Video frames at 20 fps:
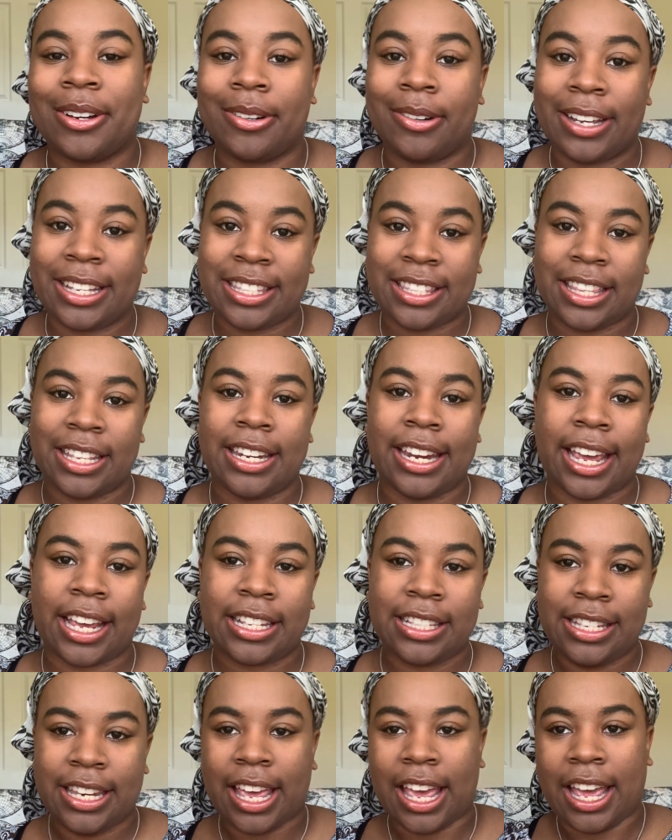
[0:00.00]
so it's the
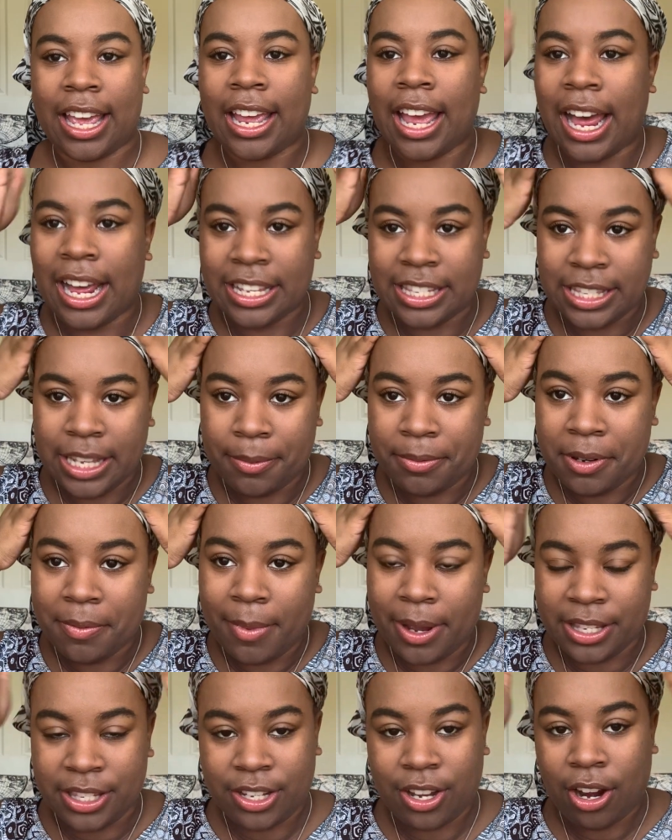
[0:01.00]
next day. I slept
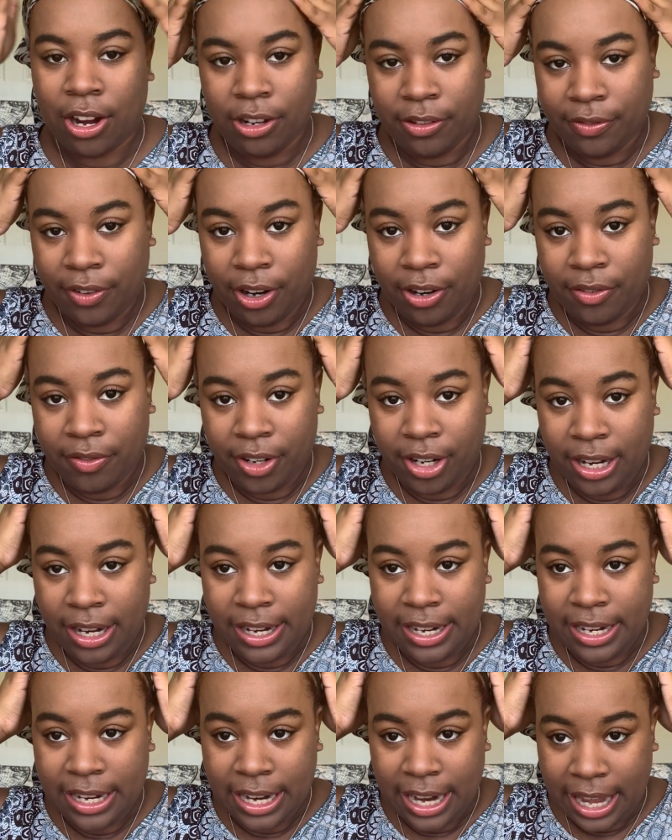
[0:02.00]
in my scarf
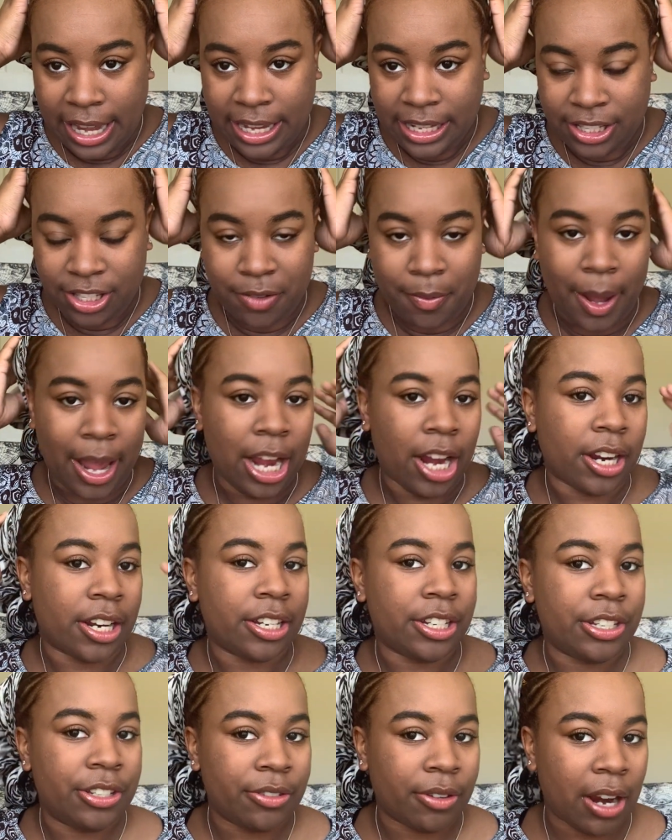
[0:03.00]
overnight so my hair
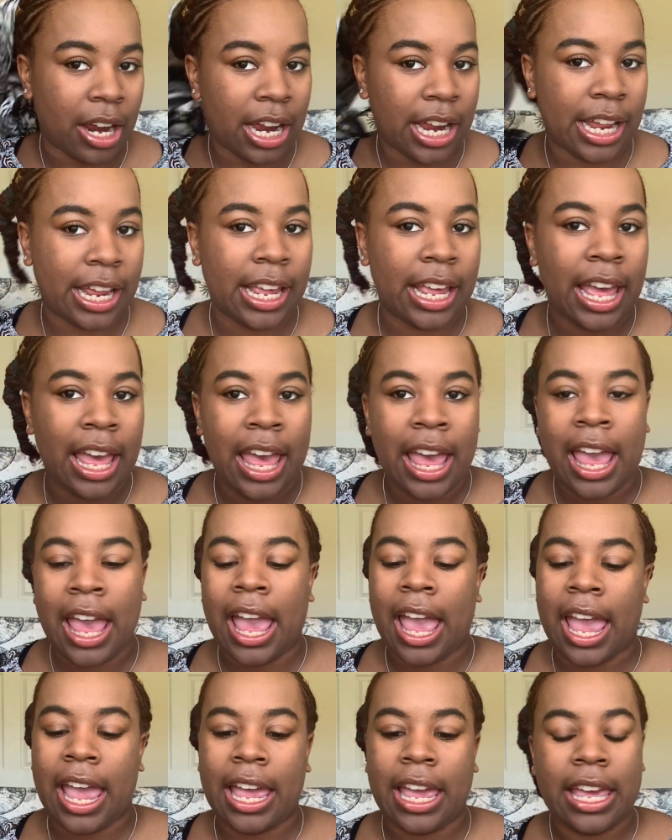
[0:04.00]
could dry.
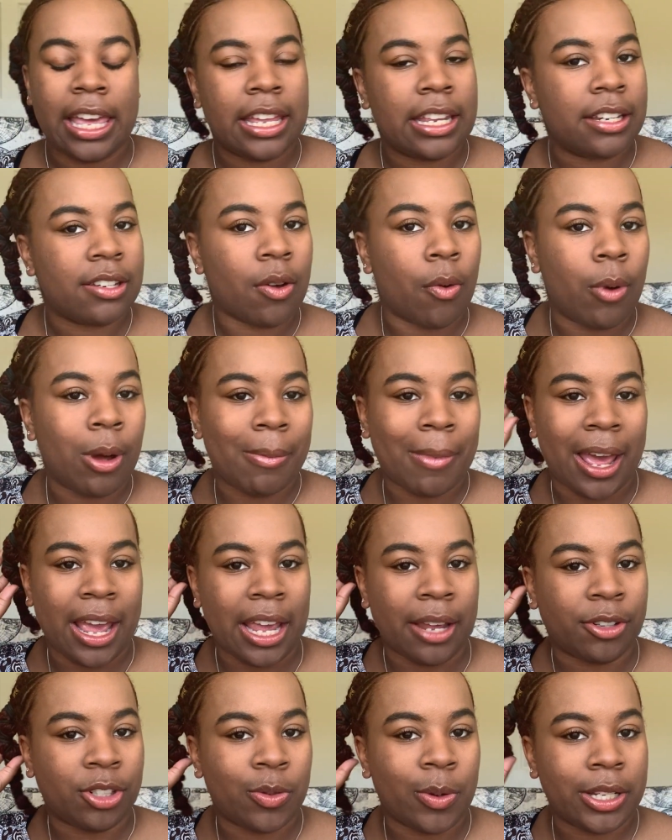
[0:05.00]
And when
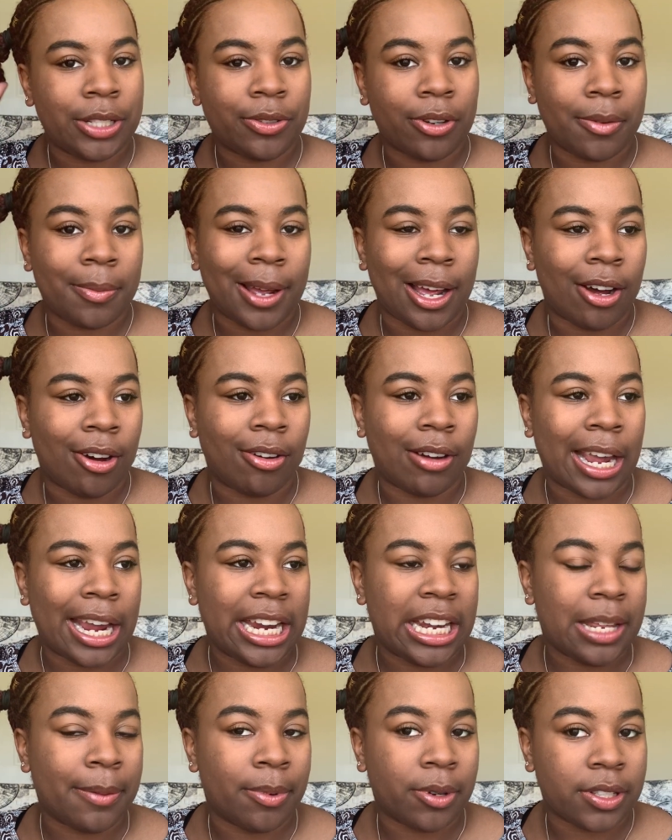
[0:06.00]
my twists were about
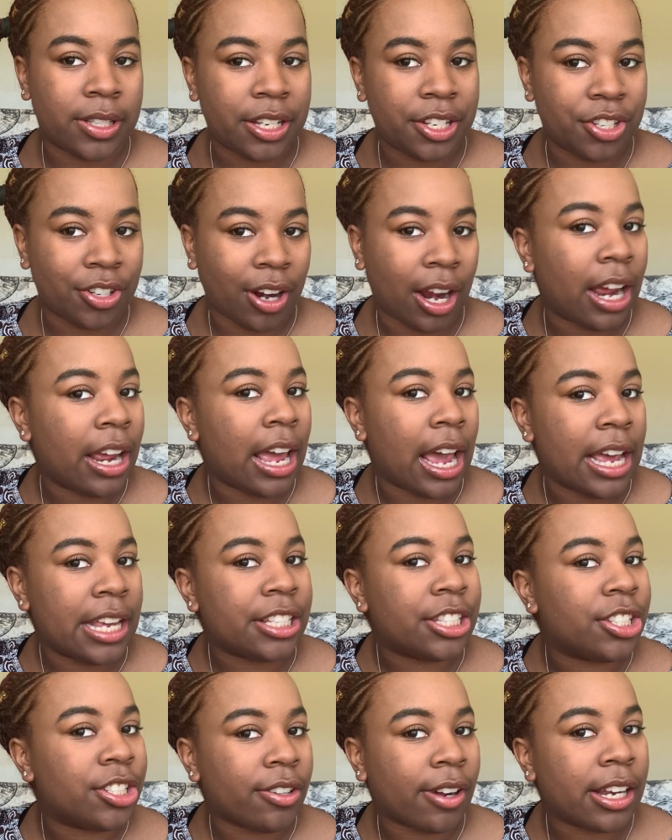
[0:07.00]
80% dry,
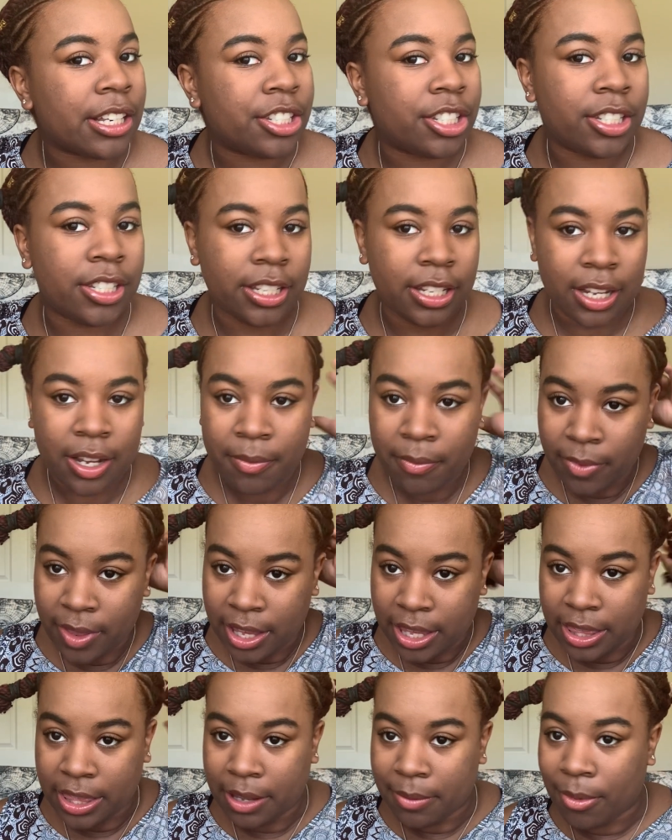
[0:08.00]
I stretched
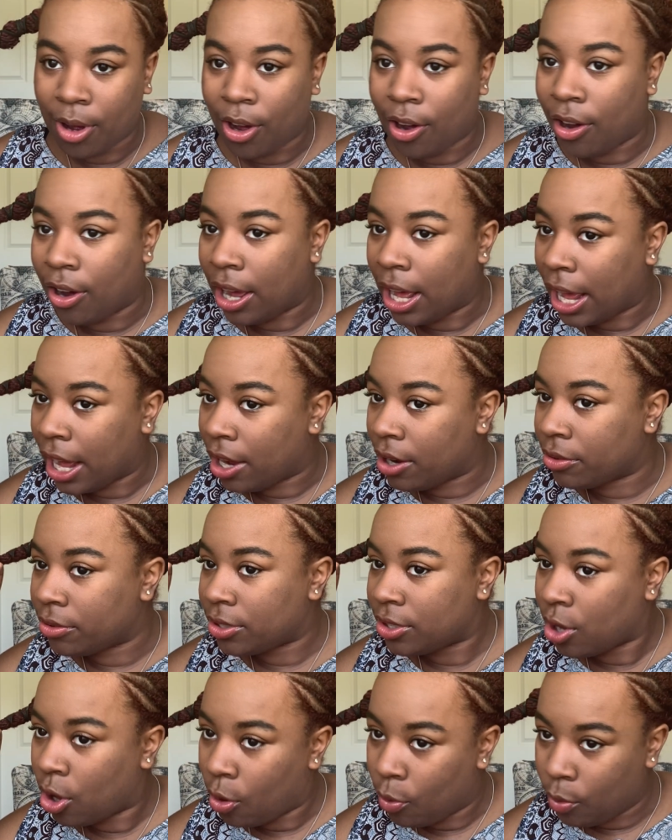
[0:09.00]
them all
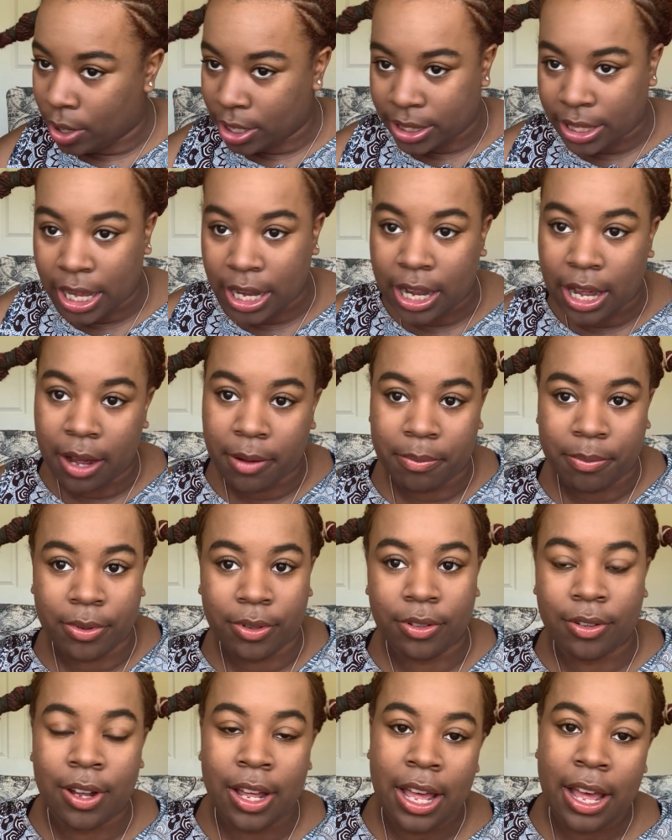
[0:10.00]
out with a
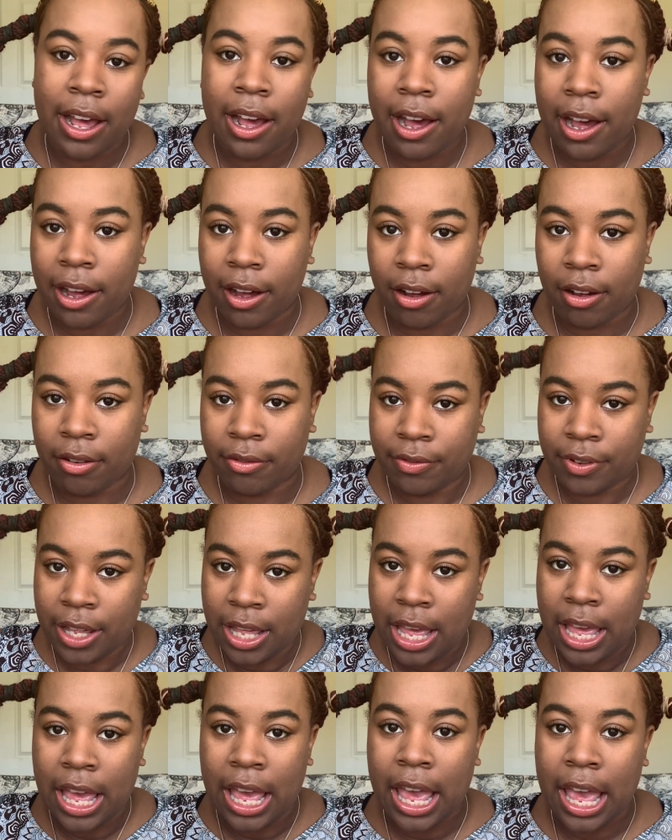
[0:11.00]
couple of
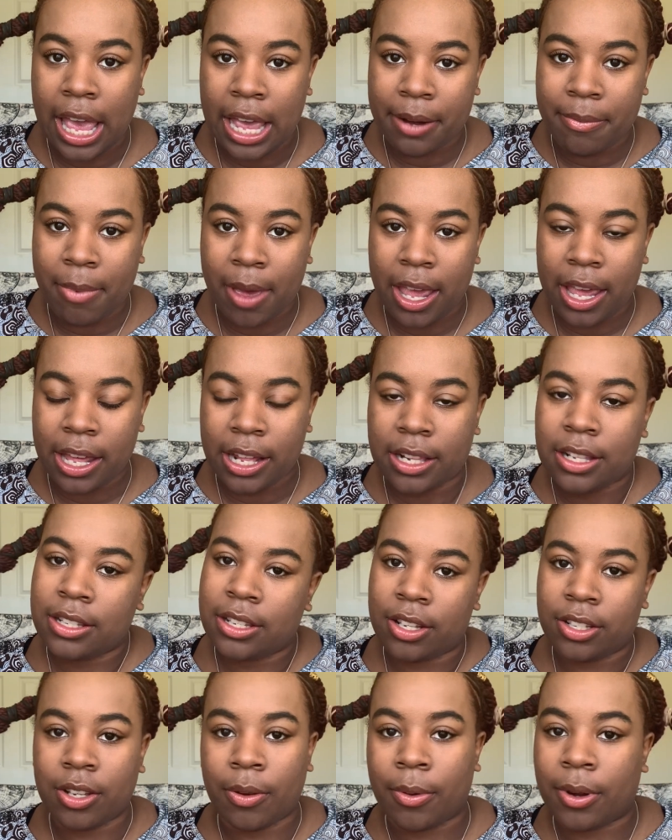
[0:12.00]

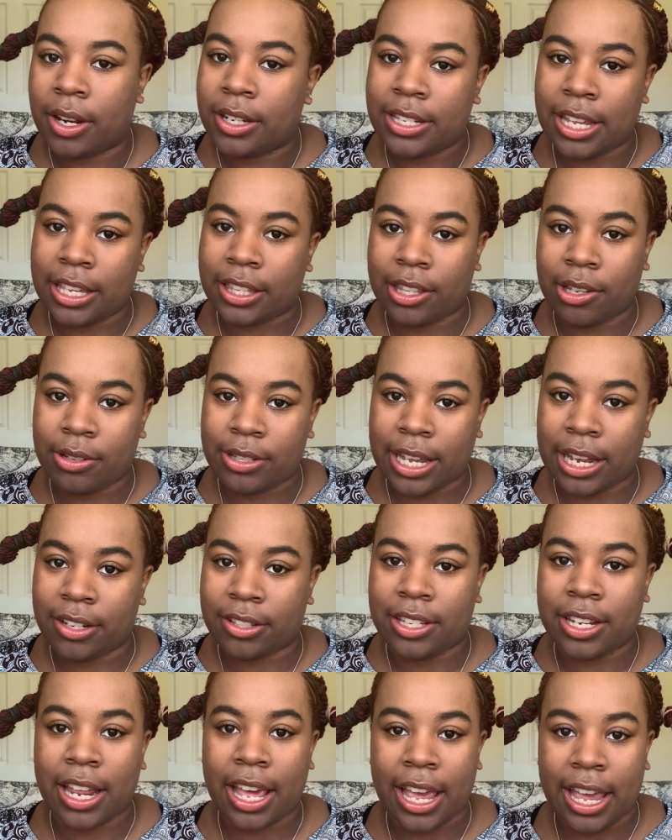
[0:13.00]
headbands. So we're gonna take those
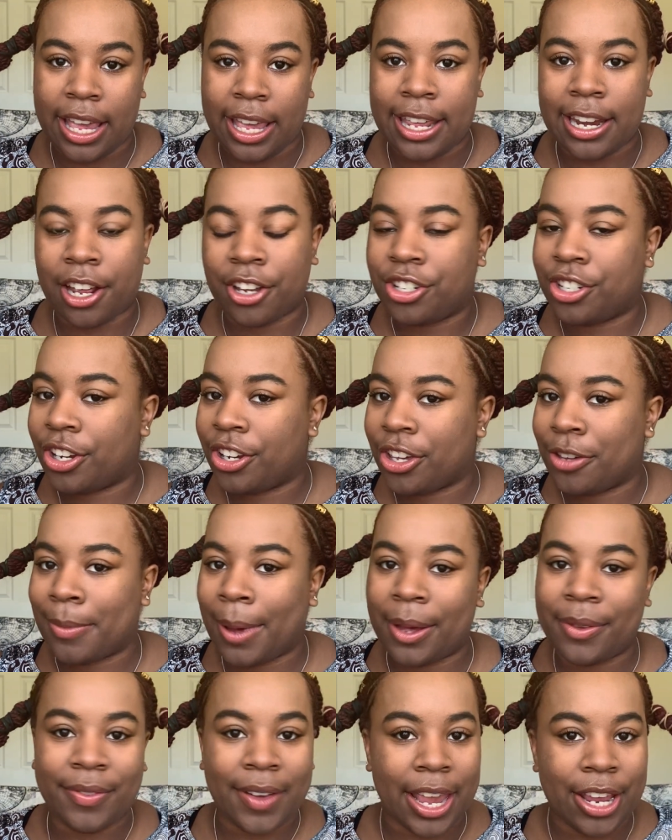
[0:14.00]
out today and I'll show you
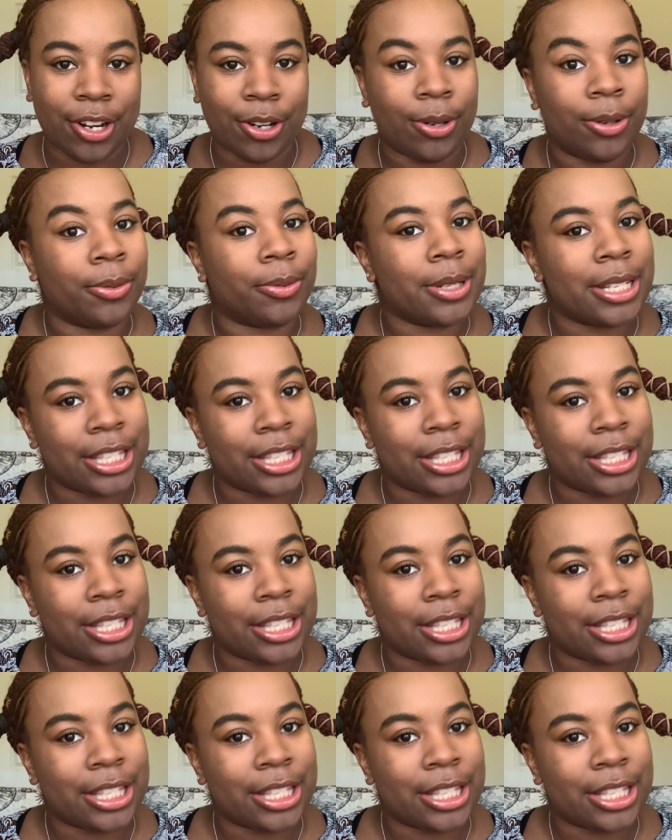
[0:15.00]
my final